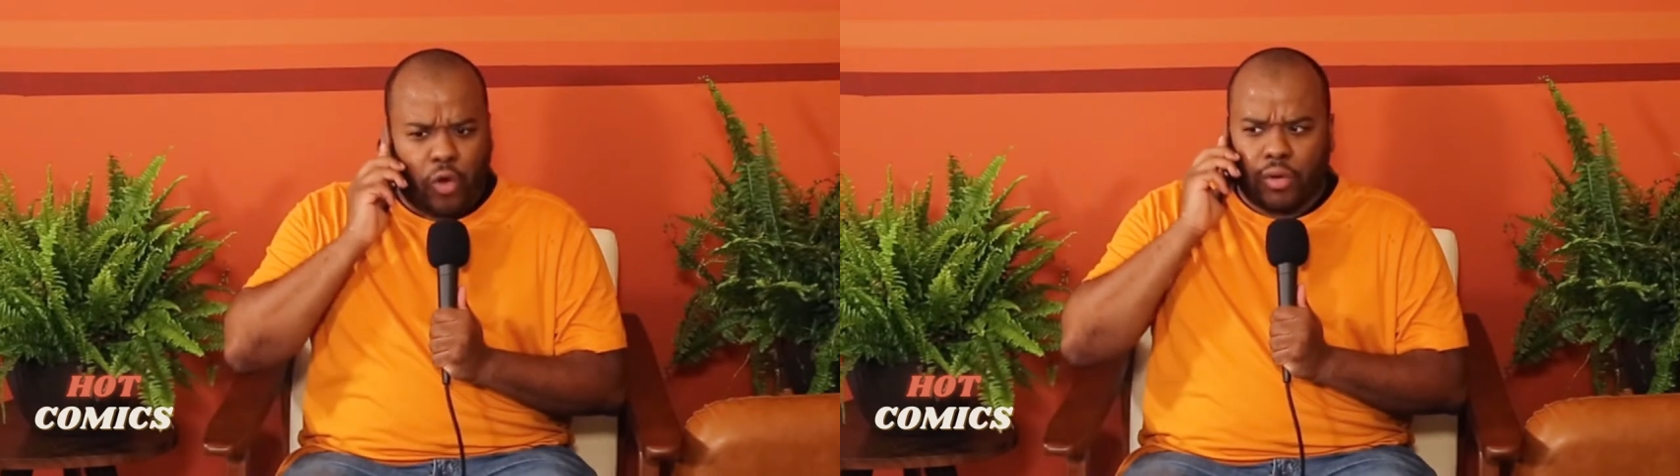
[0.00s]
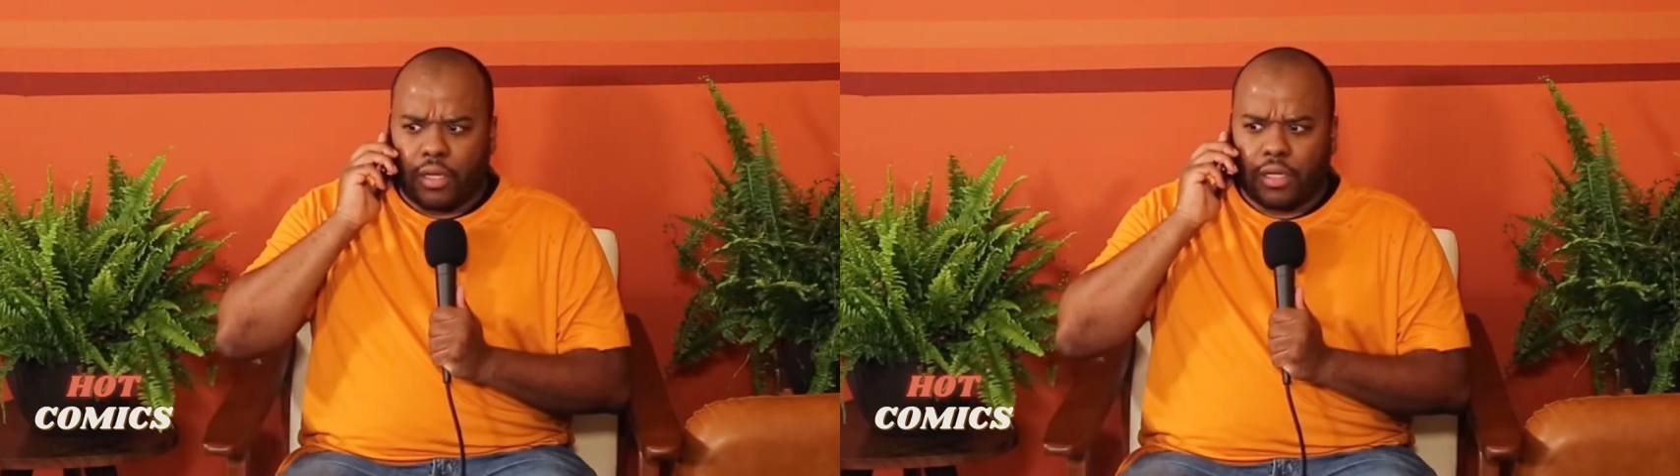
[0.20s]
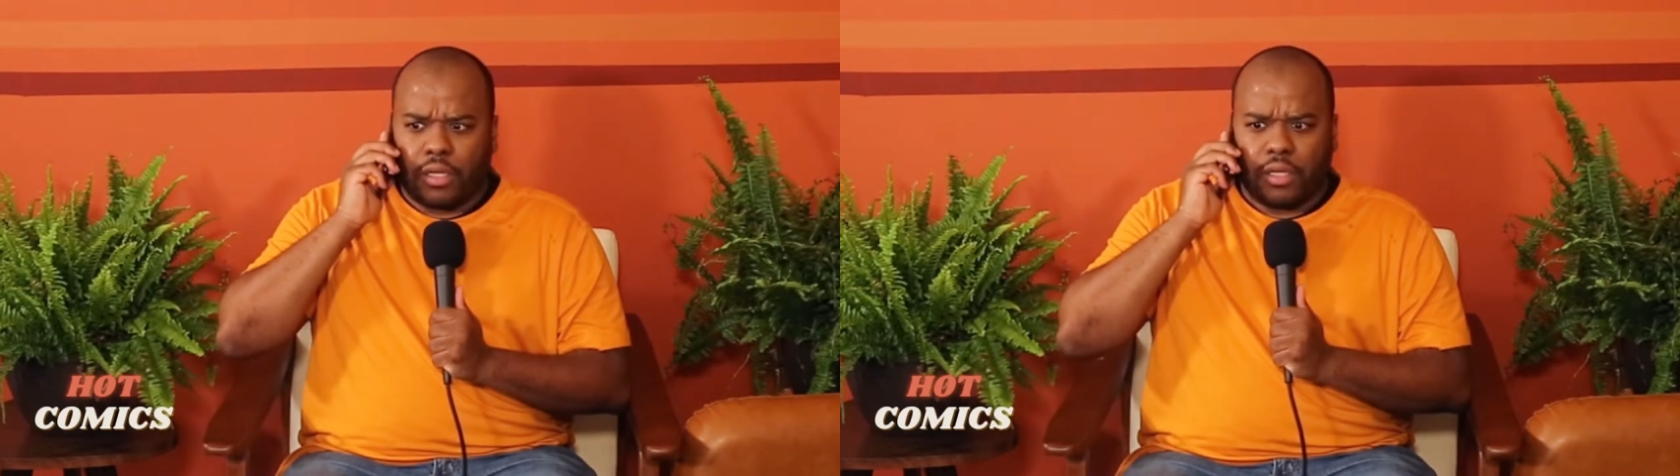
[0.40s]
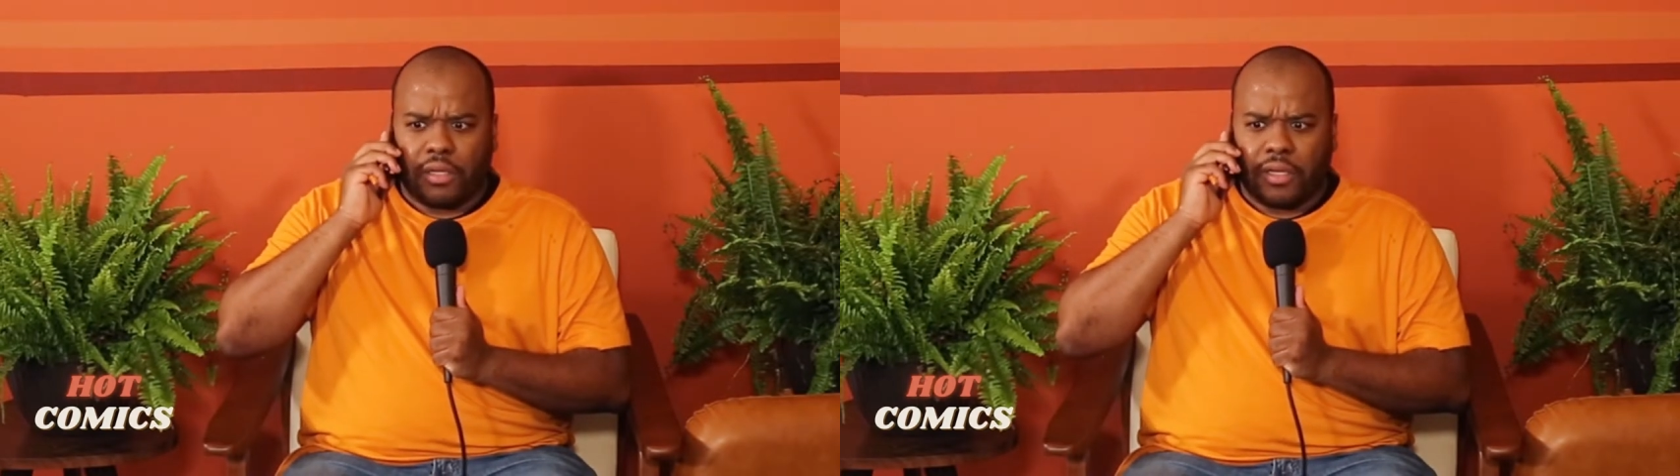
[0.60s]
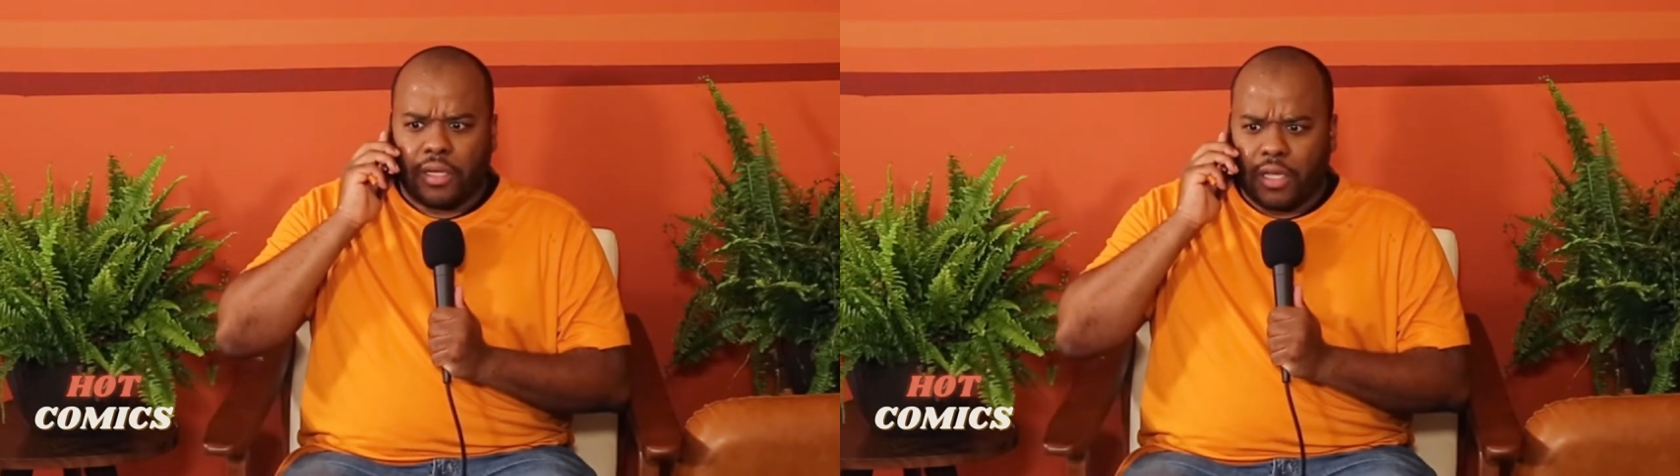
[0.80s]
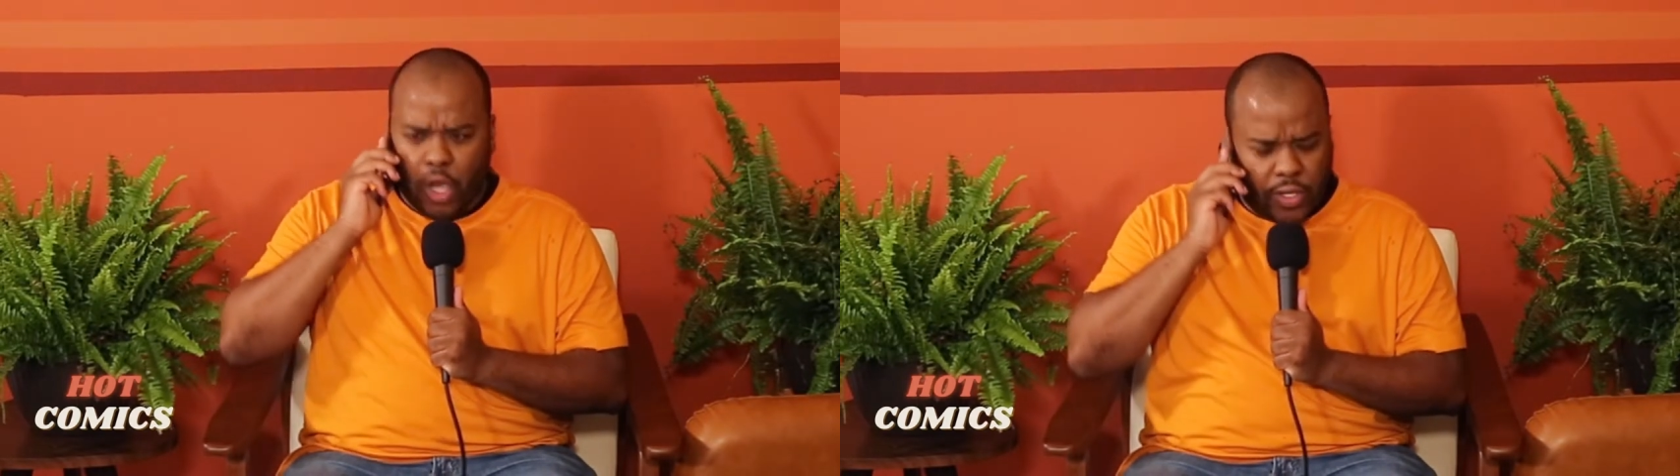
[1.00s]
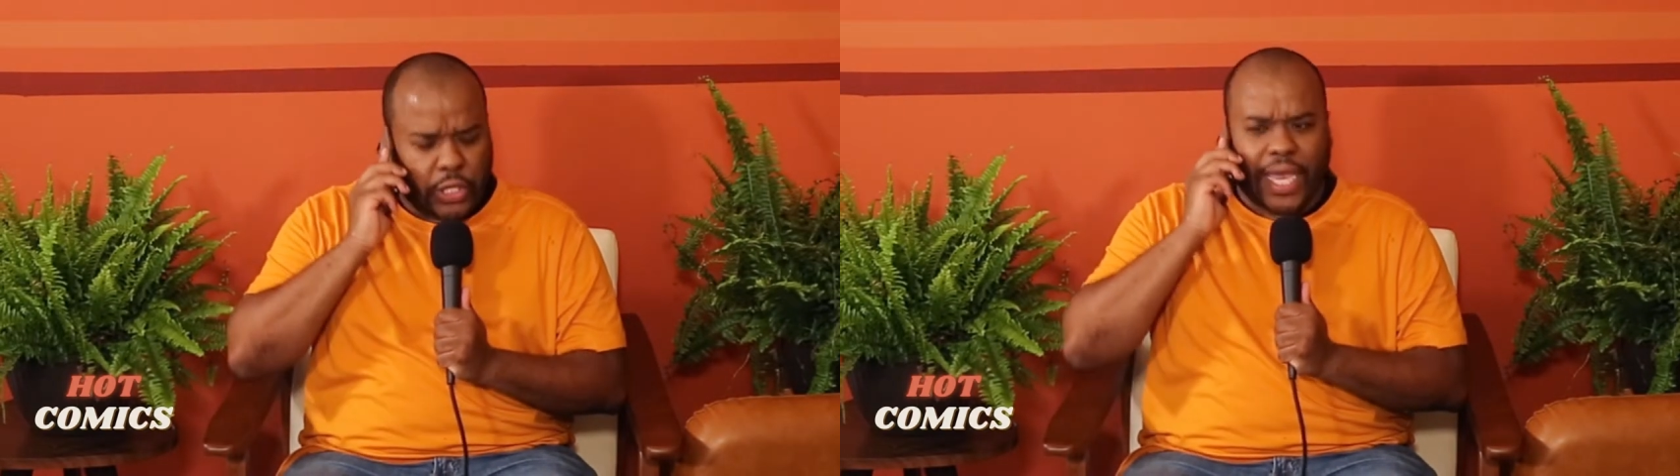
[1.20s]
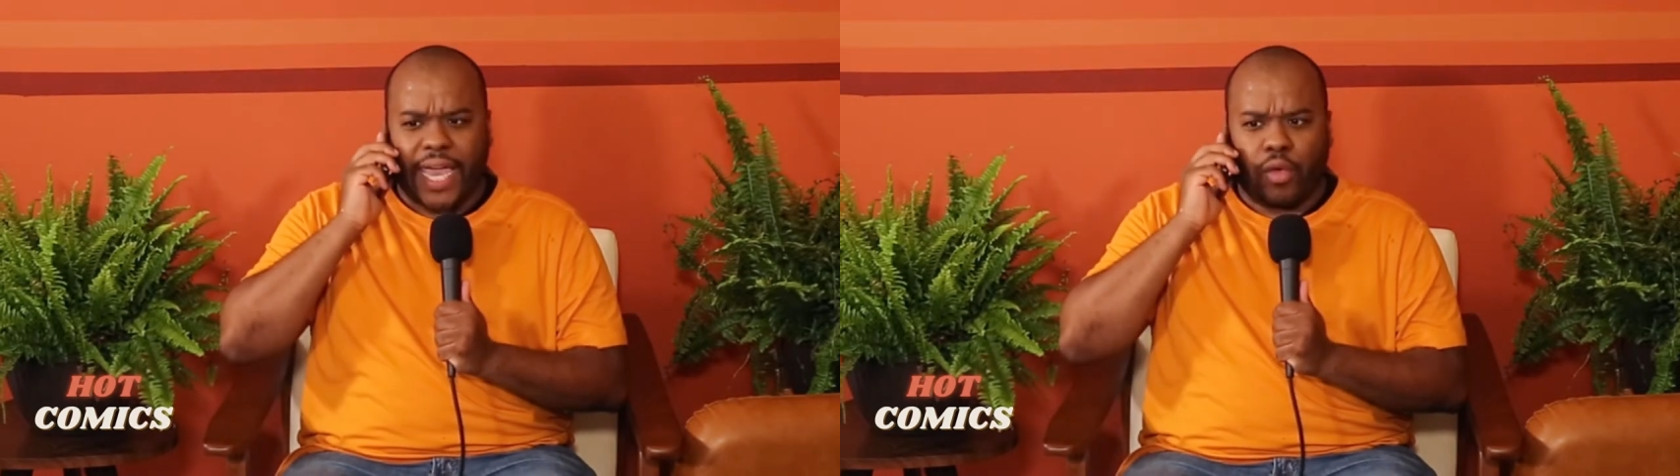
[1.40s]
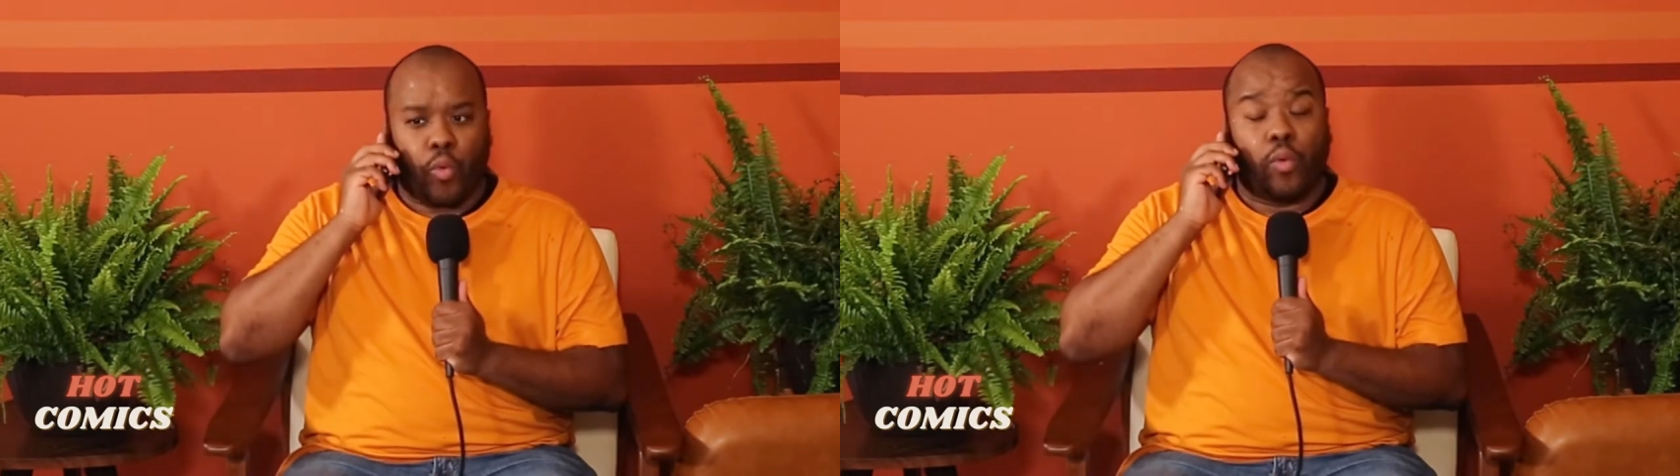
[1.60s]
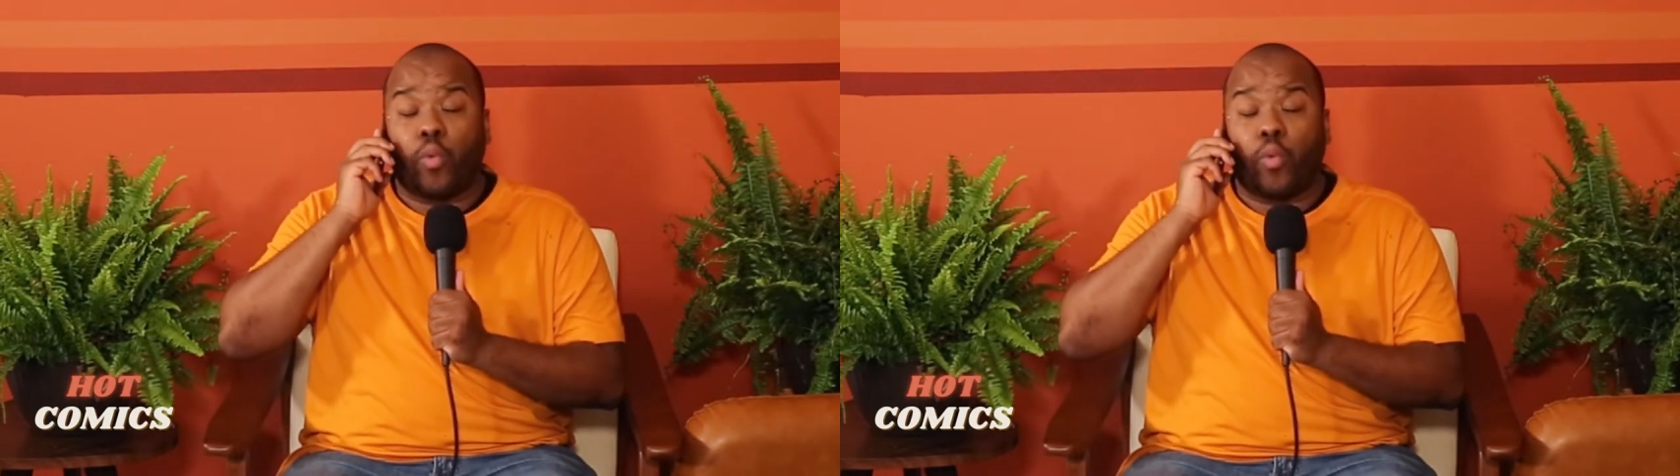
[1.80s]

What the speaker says: No, it's okay.